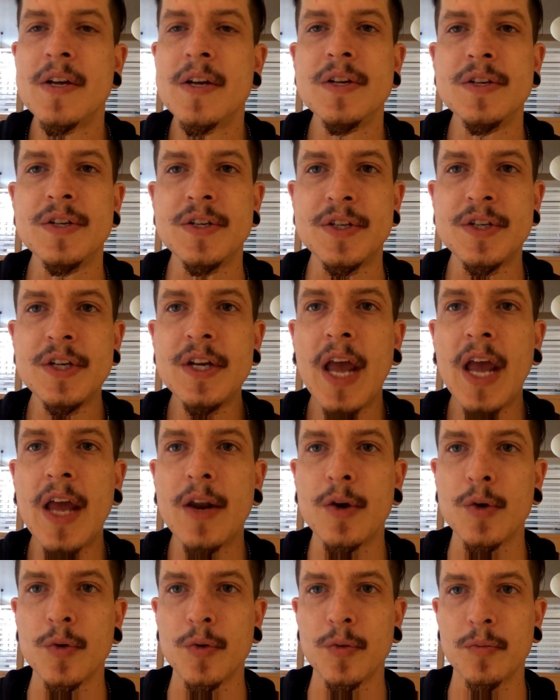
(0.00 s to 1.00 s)

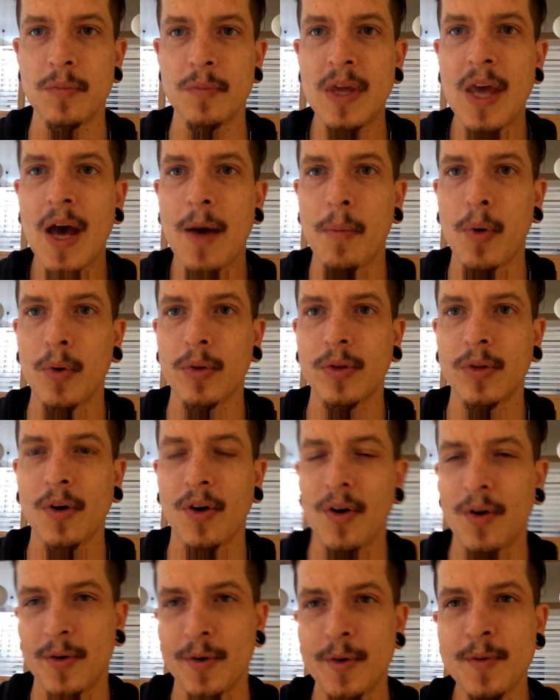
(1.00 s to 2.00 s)
Shigeru
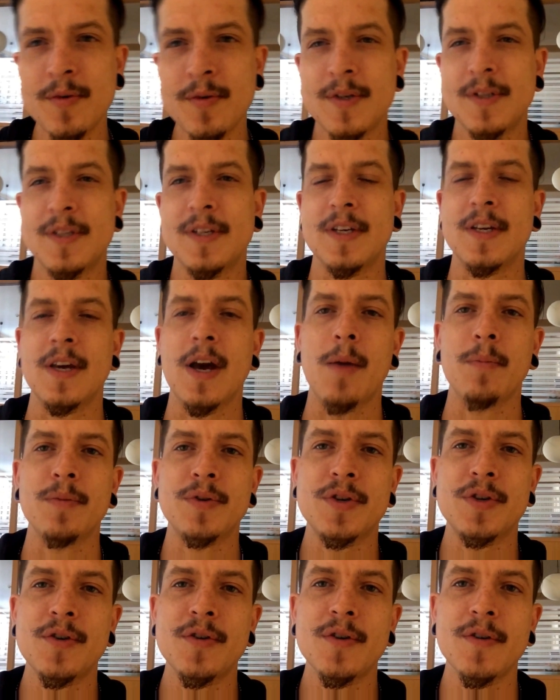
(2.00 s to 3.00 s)
Miyamoto. Who is he? I'm
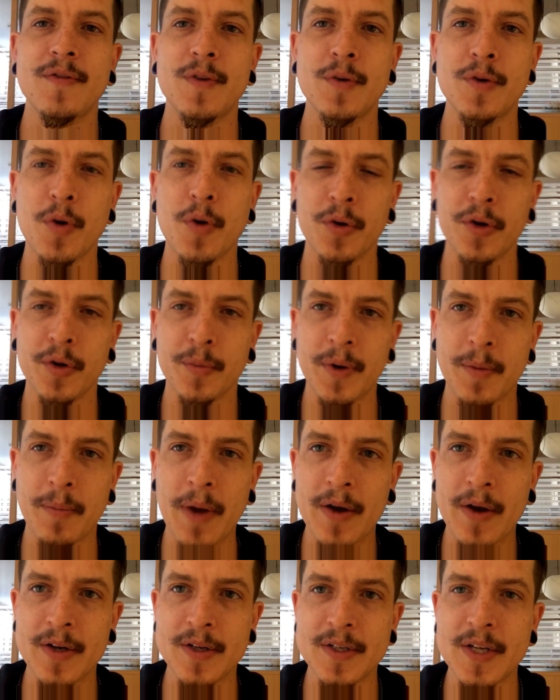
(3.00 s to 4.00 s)
sure if you know a little bit
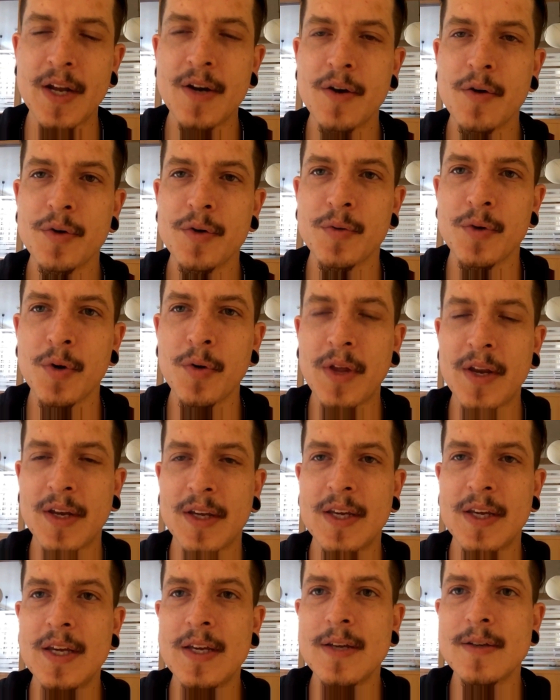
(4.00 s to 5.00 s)
about Nintendo, you know that
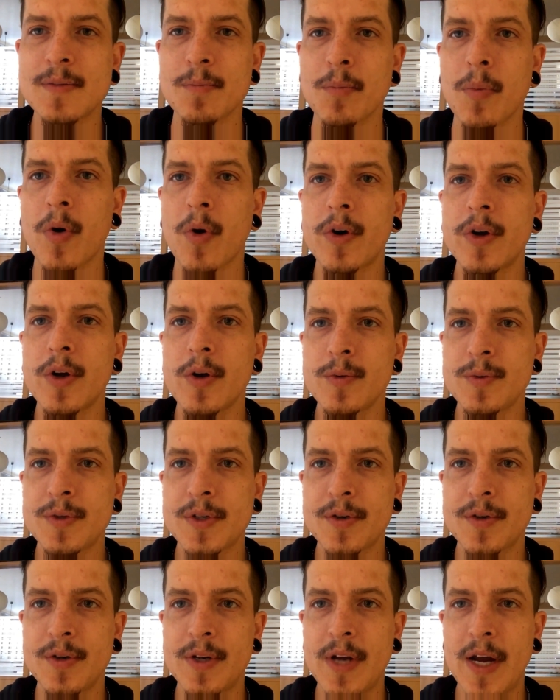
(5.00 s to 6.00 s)
he is Mario's
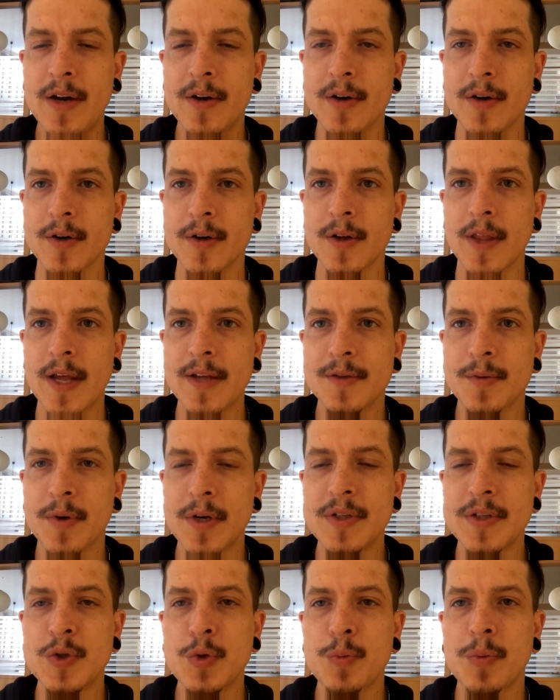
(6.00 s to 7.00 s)
creator. That's
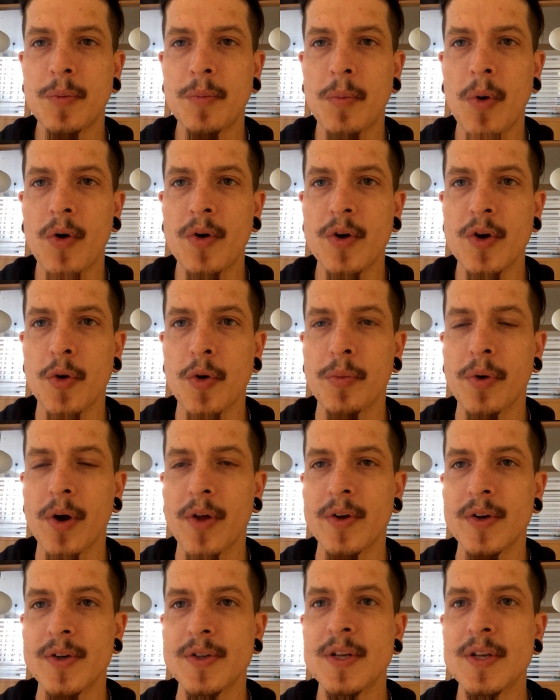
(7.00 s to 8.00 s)
right, Super Mario
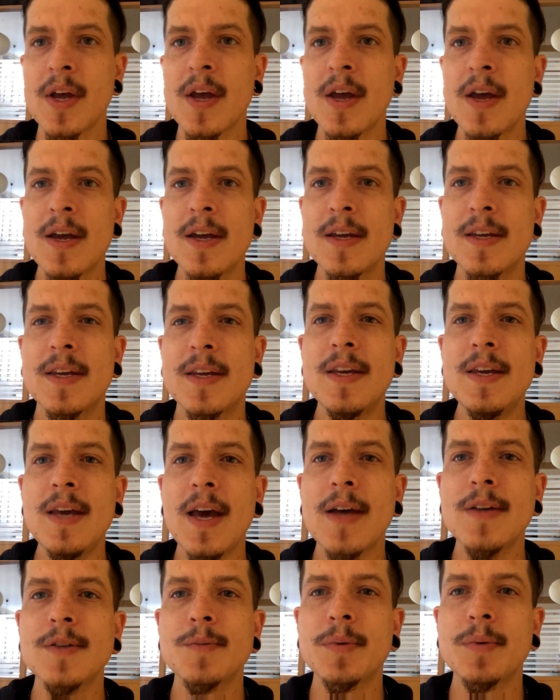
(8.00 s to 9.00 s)
Brothers. He
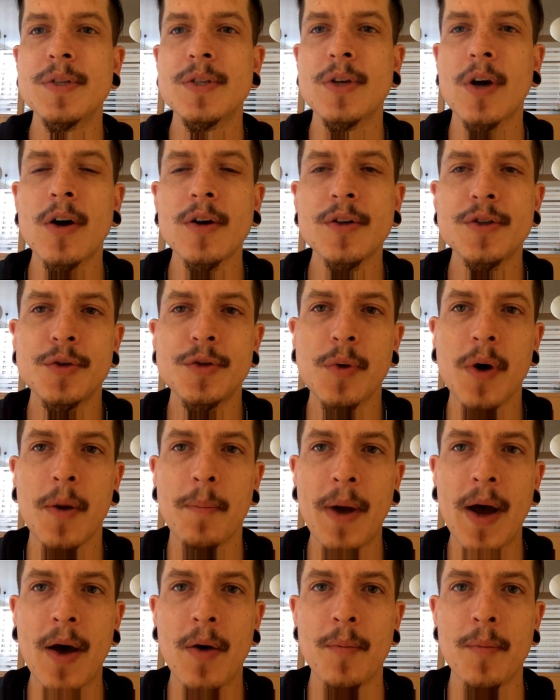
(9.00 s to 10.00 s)
has been talked to
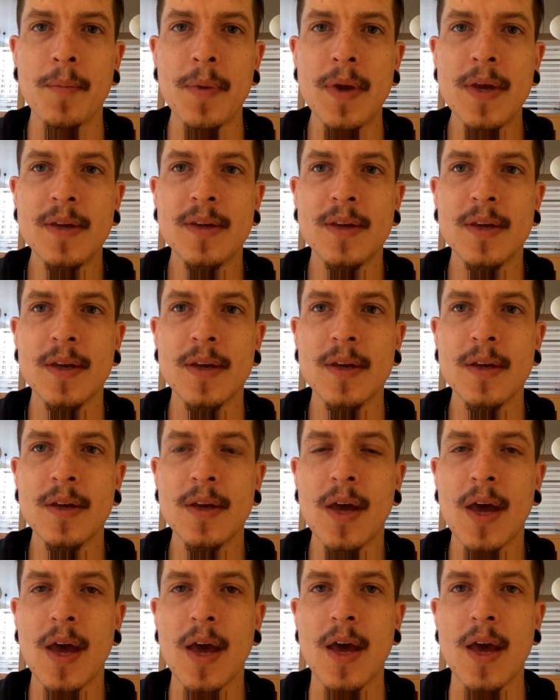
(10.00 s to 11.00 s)
about
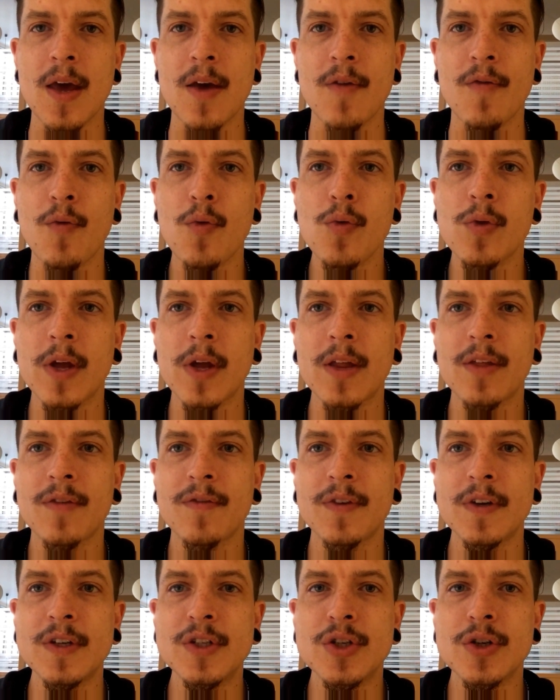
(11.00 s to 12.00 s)
making a full-length
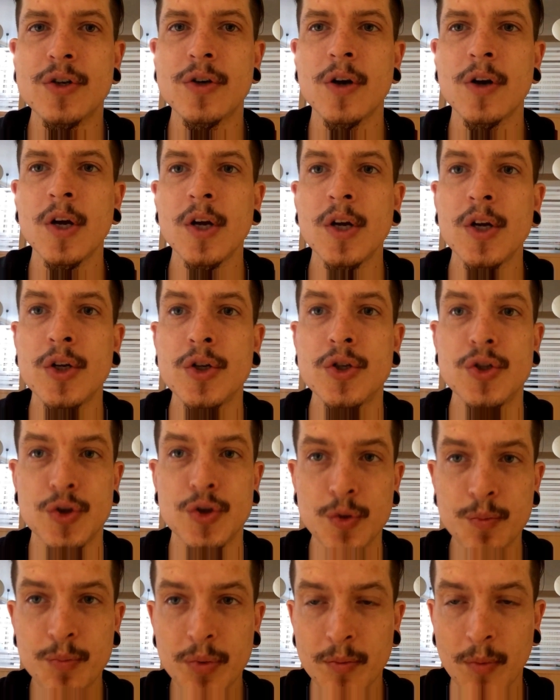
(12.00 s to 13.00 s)
feature
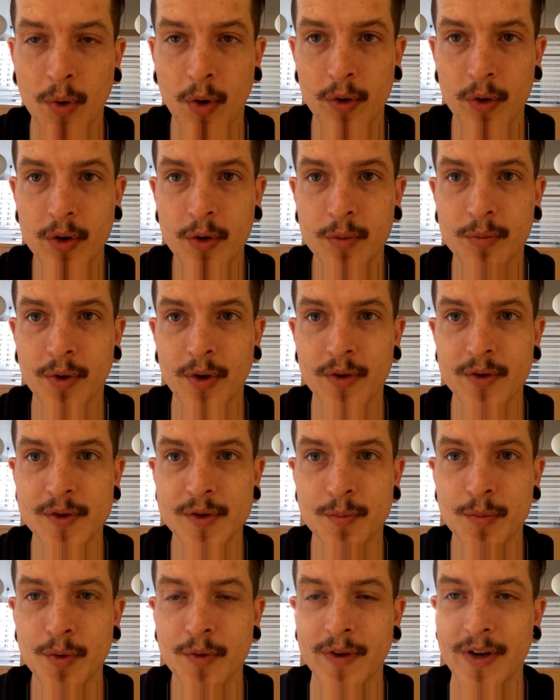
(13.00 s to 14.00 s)
Super Mario
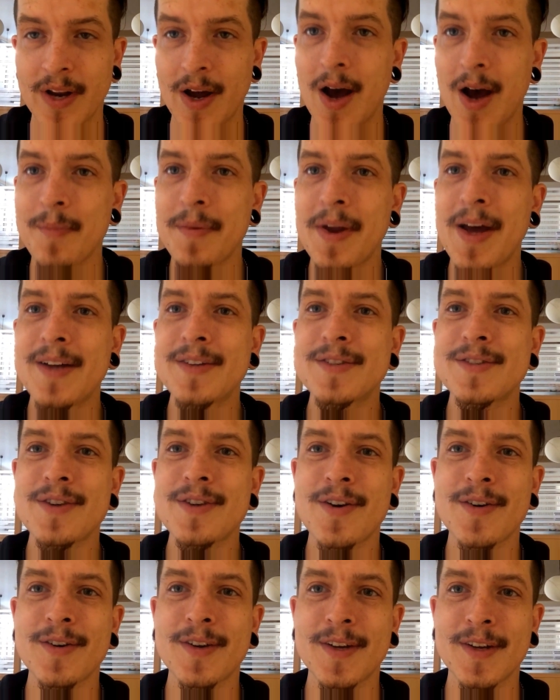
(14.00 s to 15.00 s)
Brothers movie. Now, I'm not
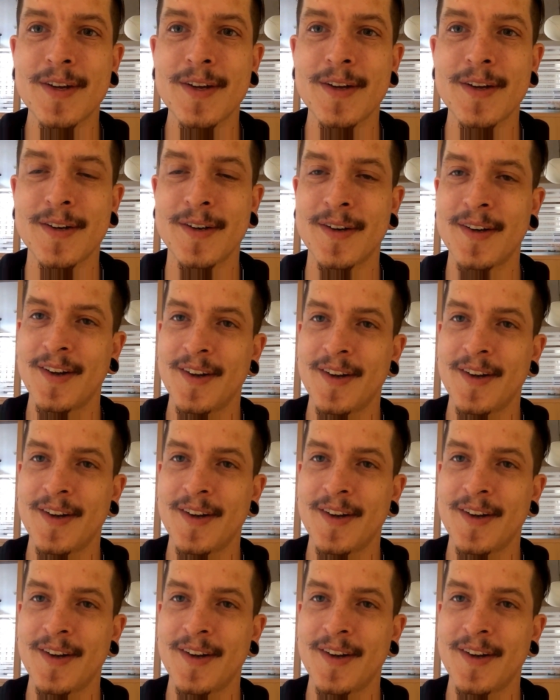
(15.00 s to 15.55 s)
talking,